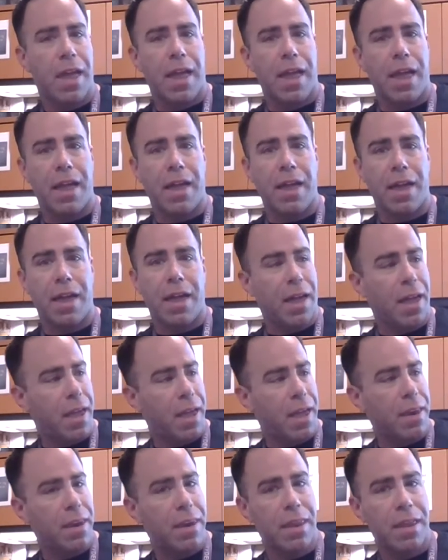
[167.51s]

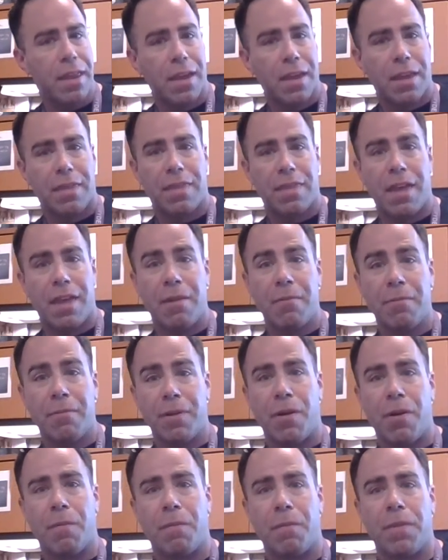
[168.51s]
And then we
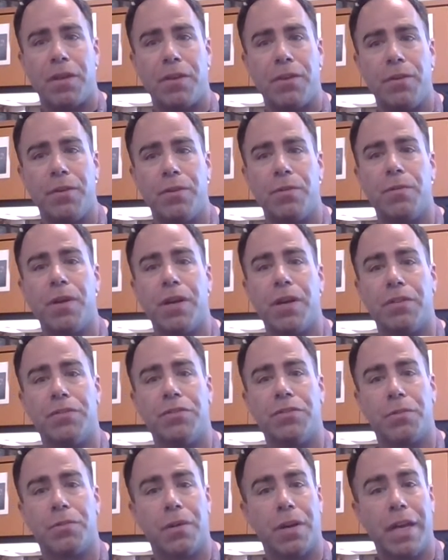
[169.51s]
hope that you
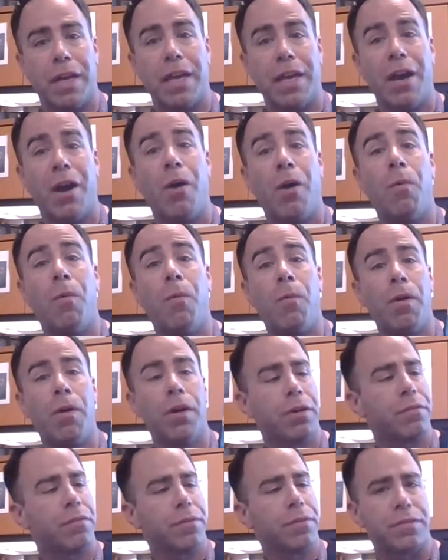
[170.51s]
enjoy a
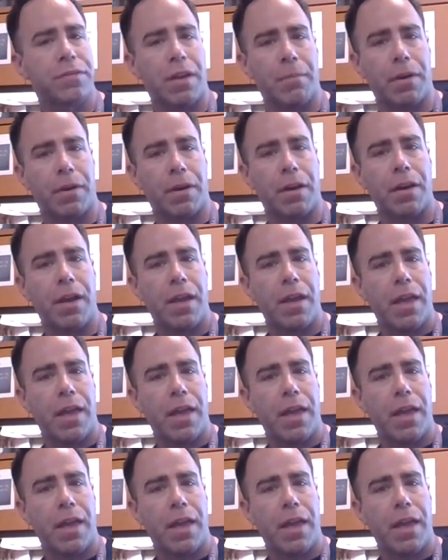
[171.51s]
wonderful summer